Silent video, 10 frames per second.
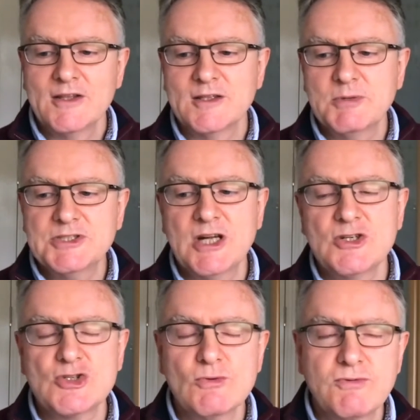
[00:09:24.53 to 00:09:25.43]
the
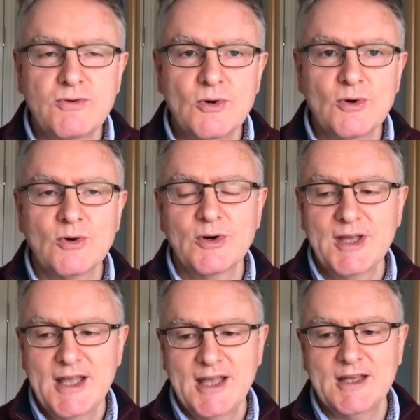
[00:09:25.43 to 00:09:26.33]
potential flaw
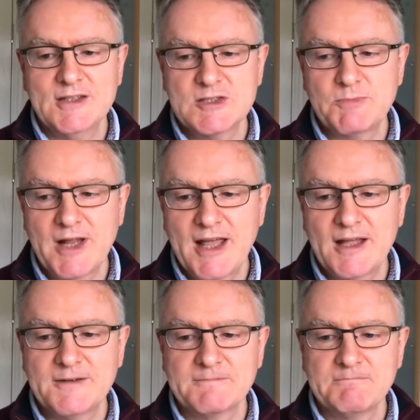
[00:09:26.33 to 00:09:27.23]
in this
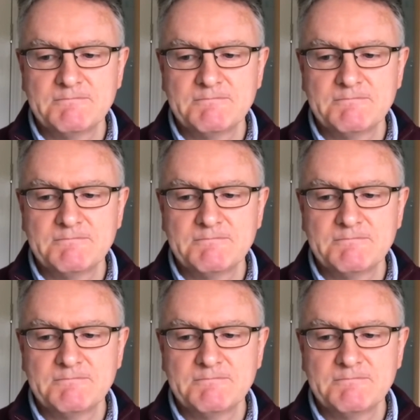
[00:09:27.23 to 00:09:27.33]
plan.